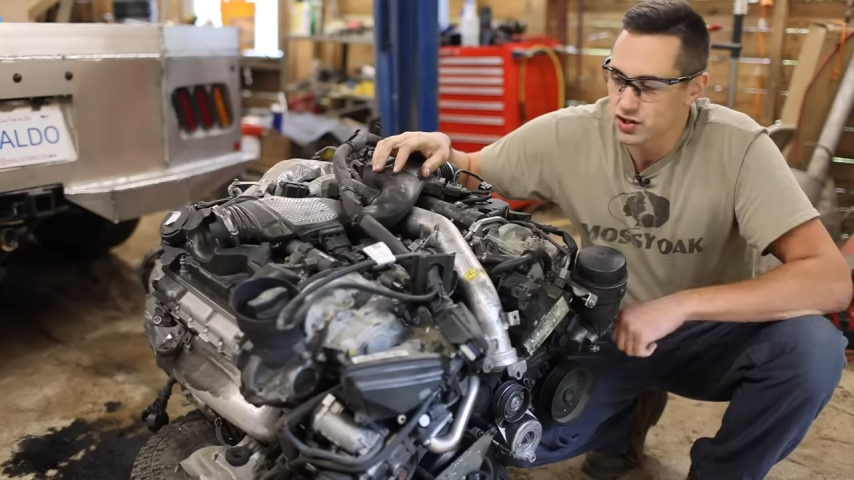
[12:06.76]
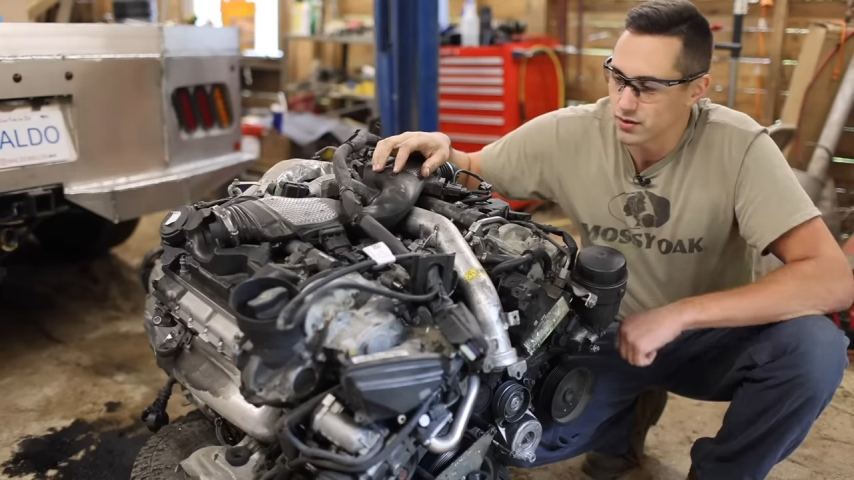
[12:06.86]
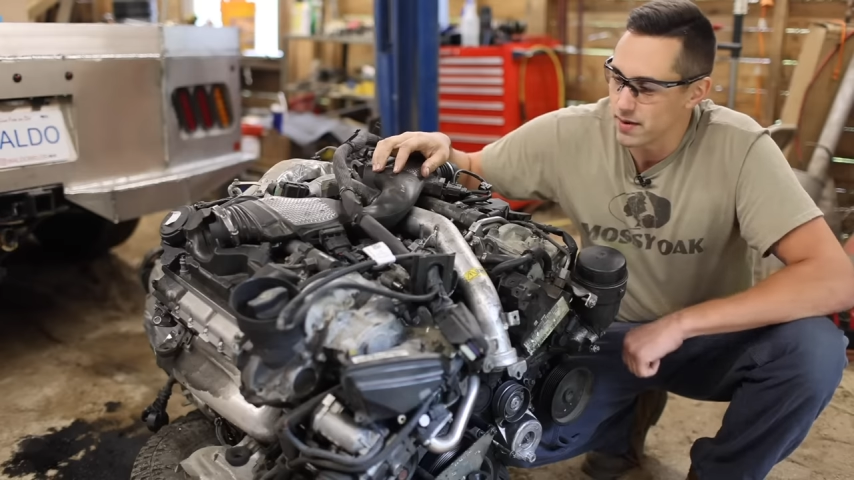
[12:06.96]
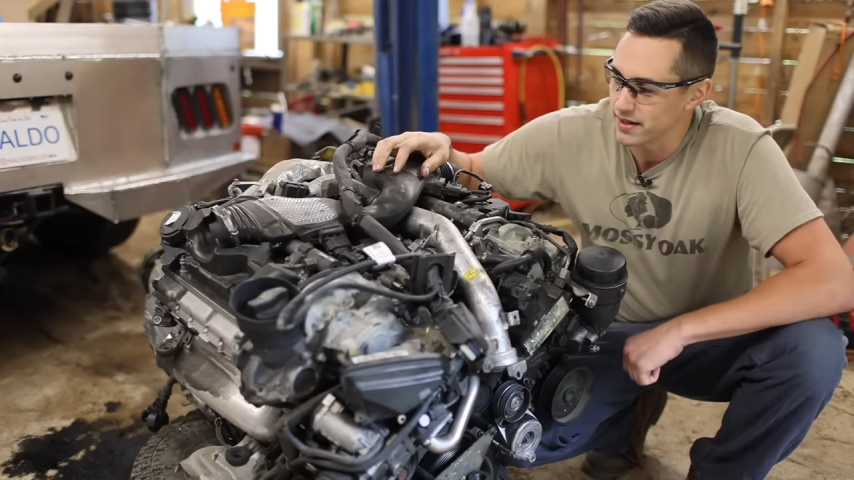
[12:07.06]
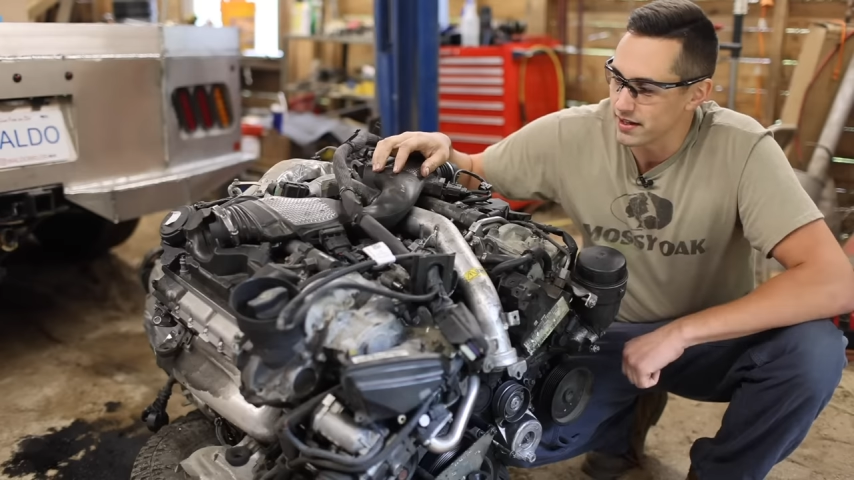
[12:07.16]

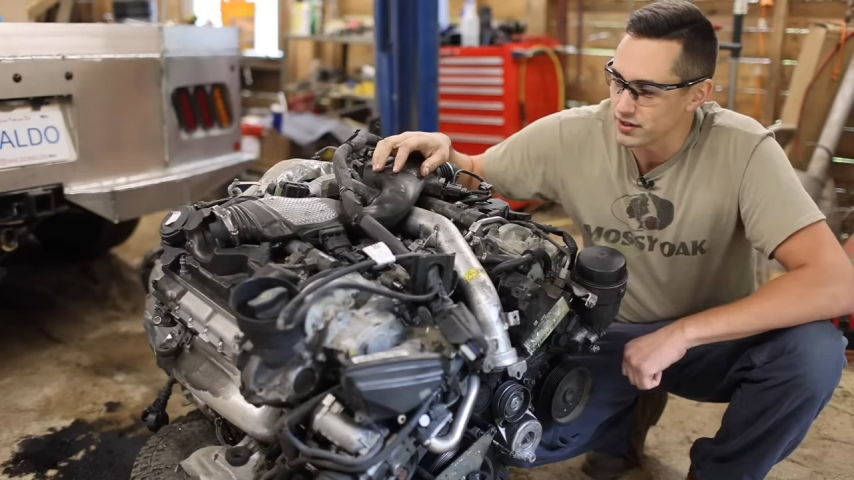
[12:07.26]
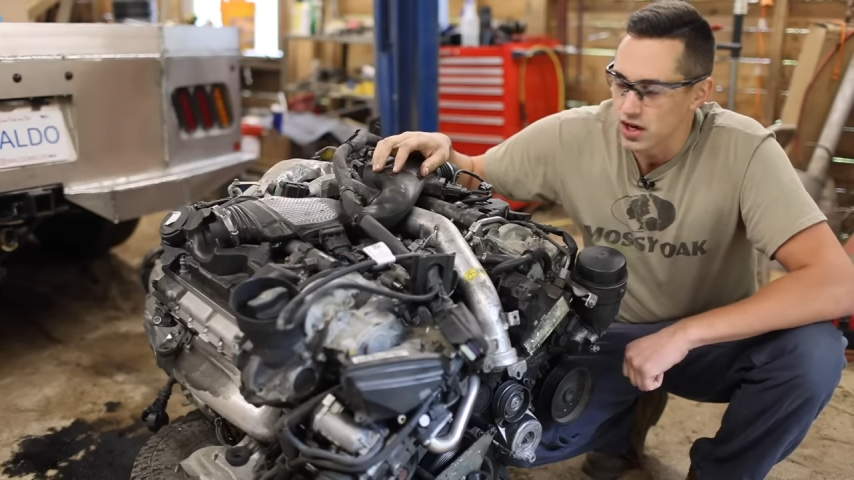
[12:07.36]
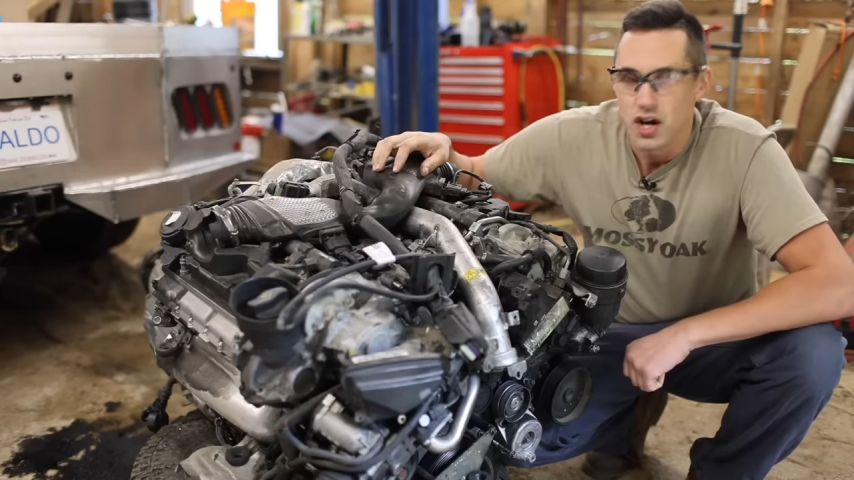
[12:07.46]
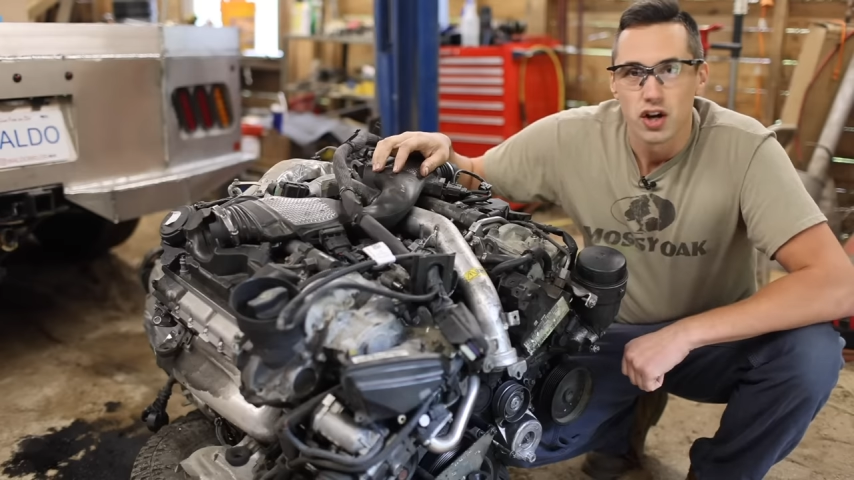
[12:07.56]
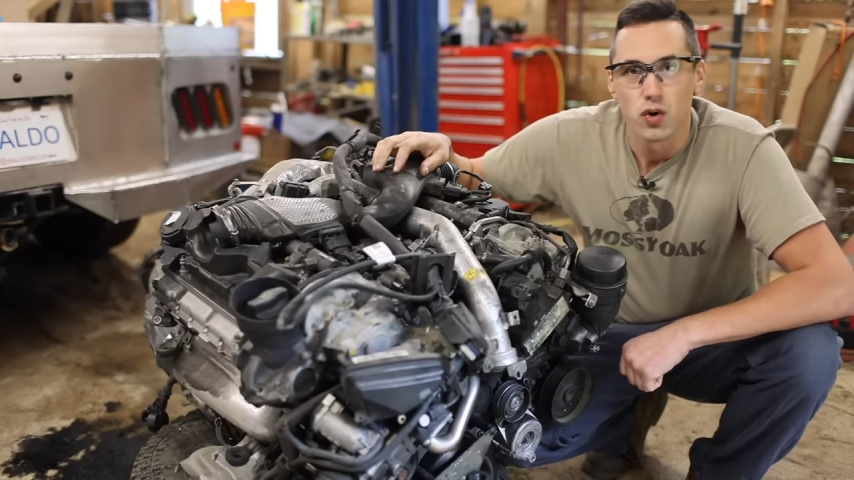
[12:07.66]
should make this
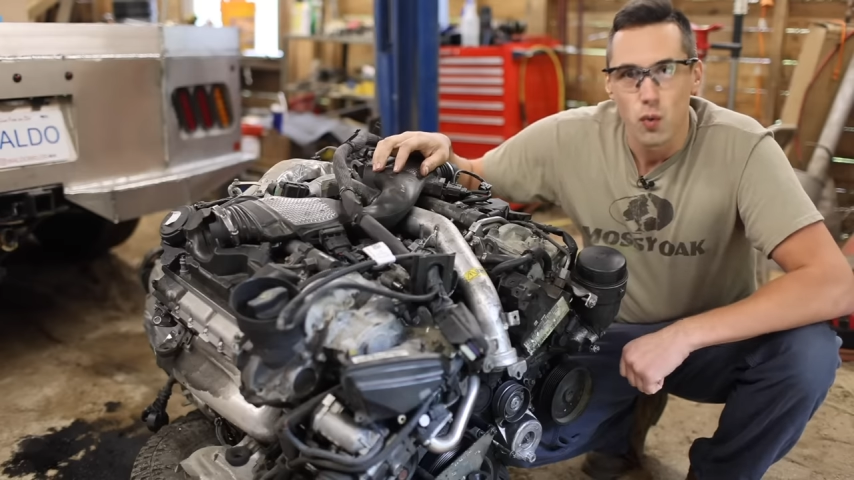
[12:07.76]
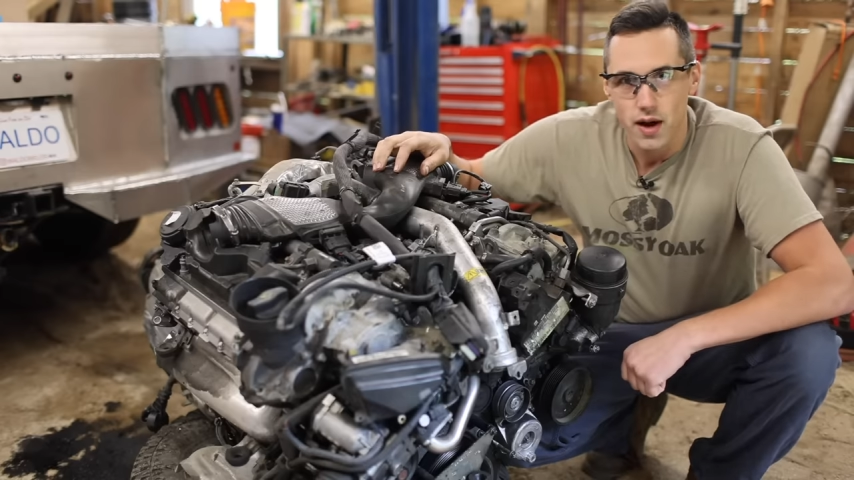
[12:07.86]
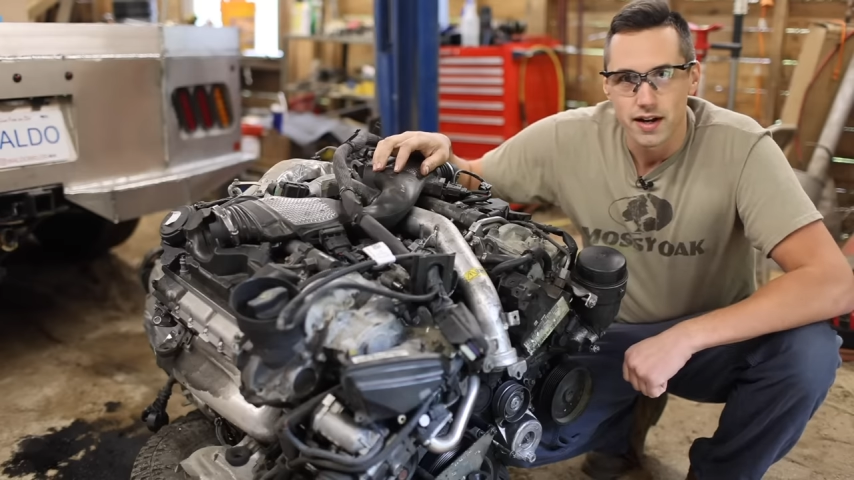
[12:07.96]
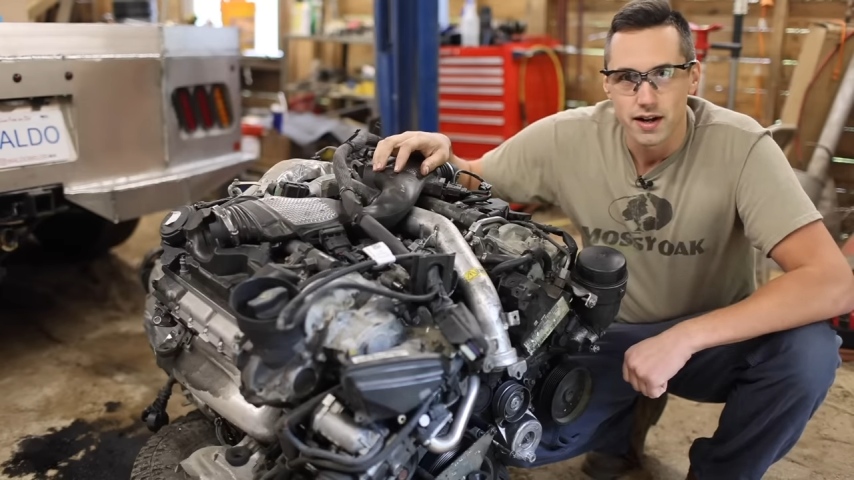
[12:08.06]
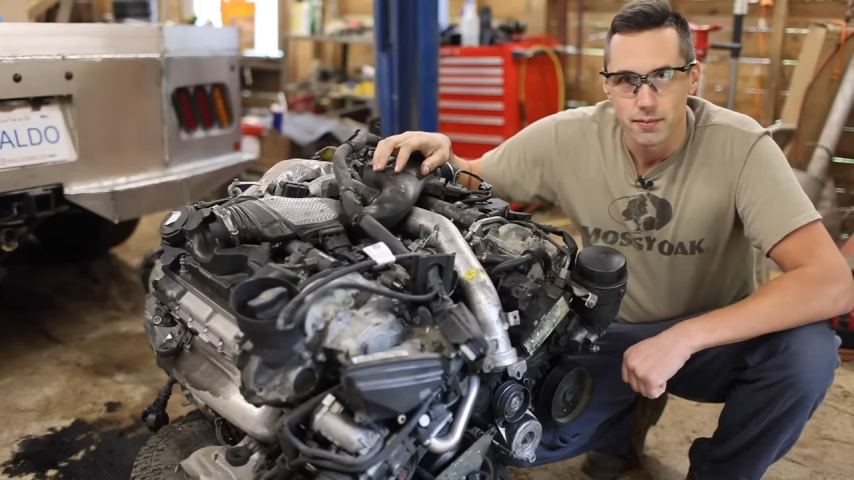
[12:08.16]

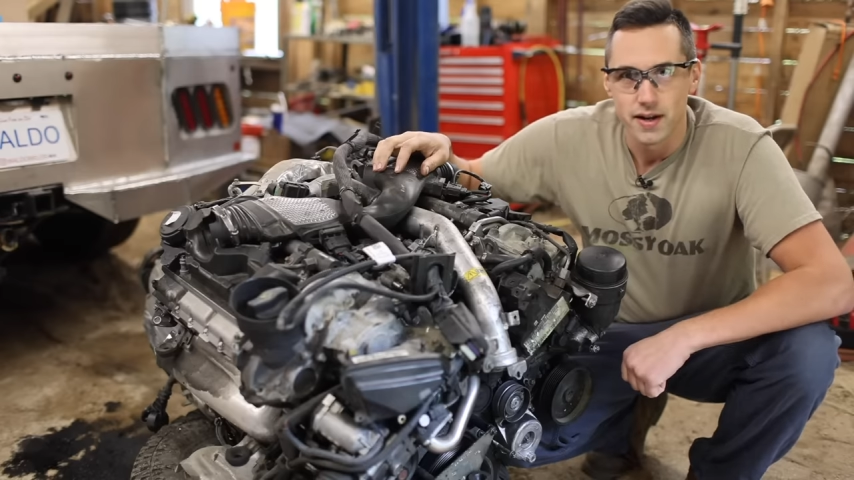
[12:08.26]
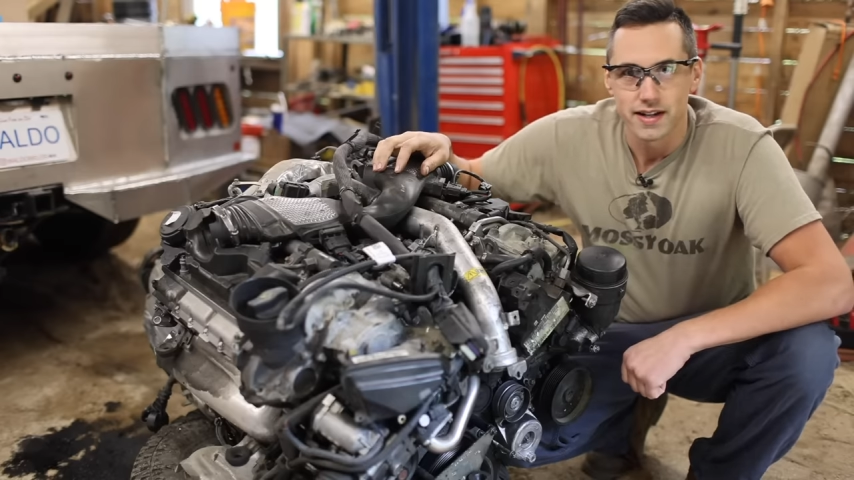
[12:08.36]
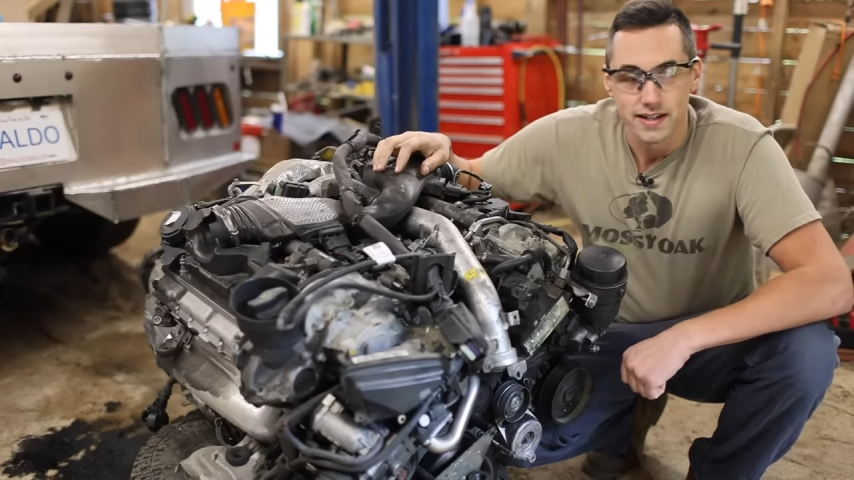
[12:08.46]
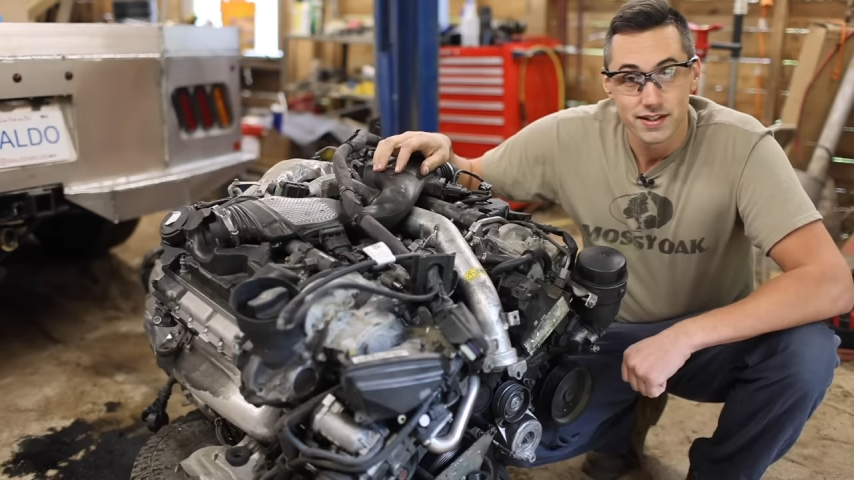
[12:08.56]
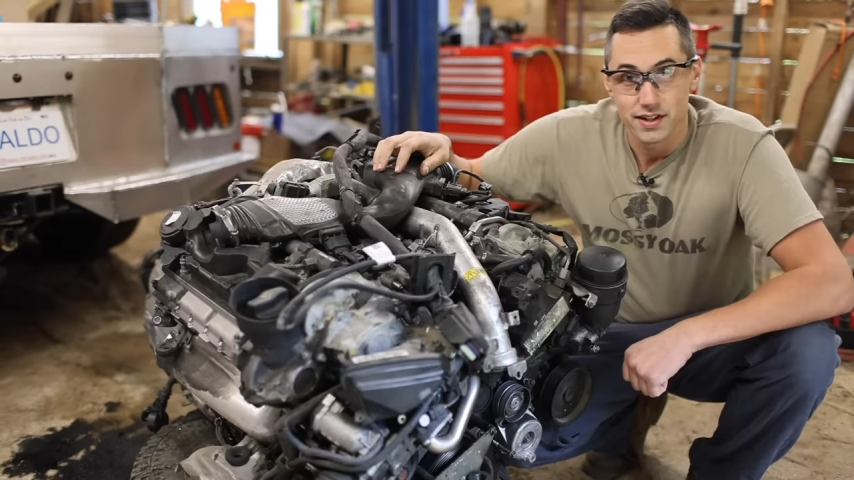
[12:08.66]
quite a bit
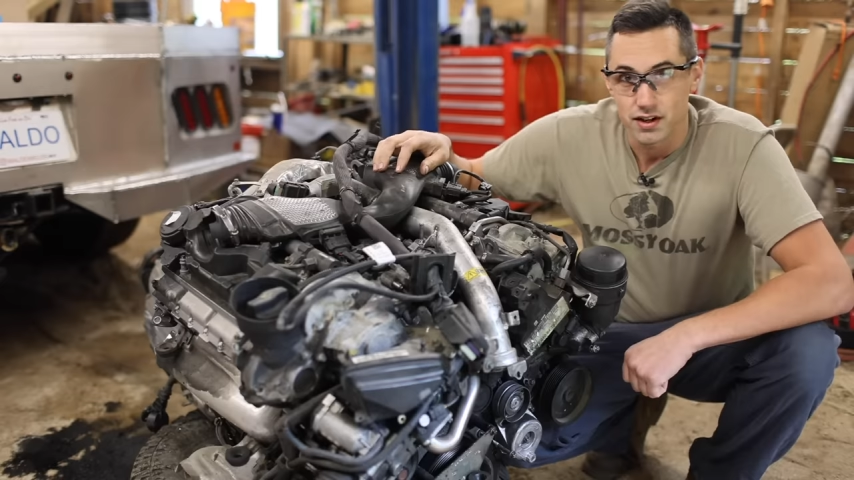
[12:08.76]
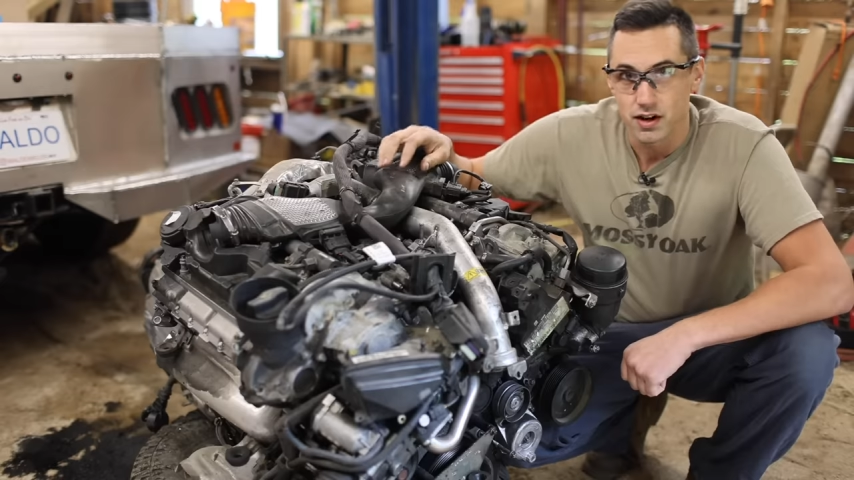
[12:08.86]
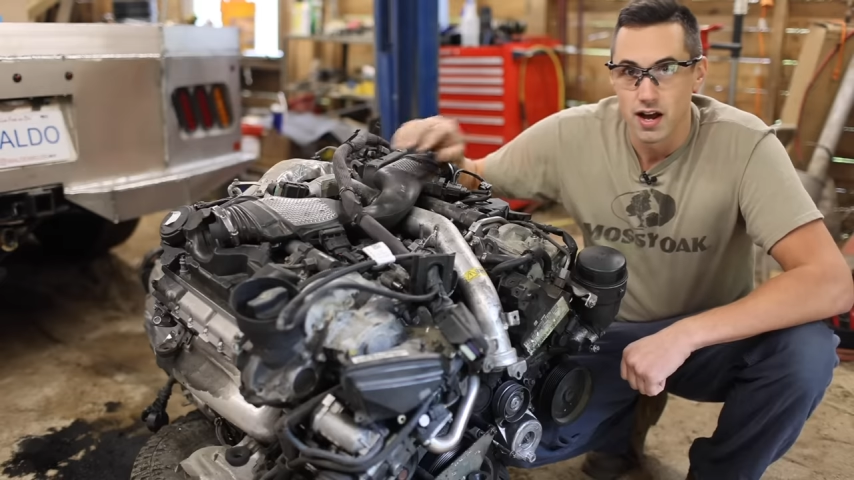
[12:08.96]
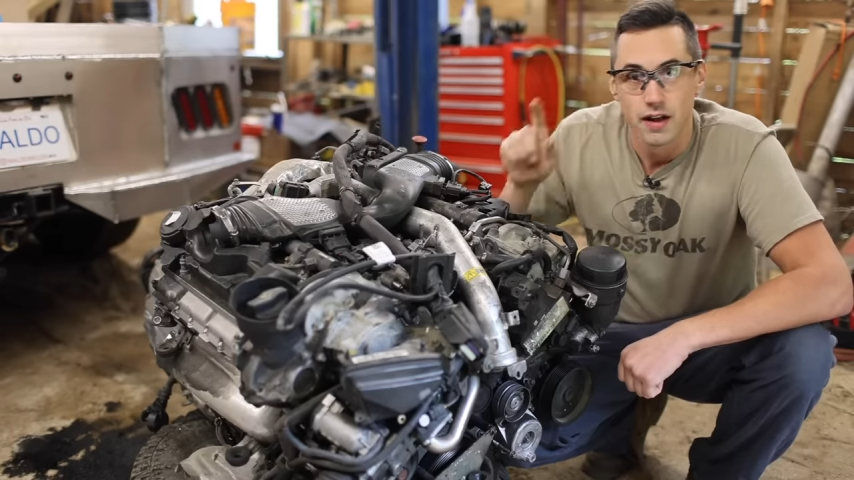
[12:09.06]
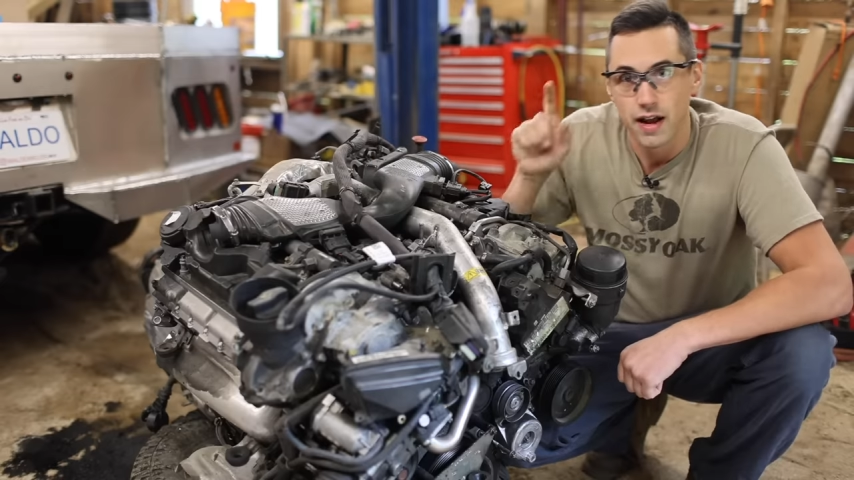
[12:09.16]
easier.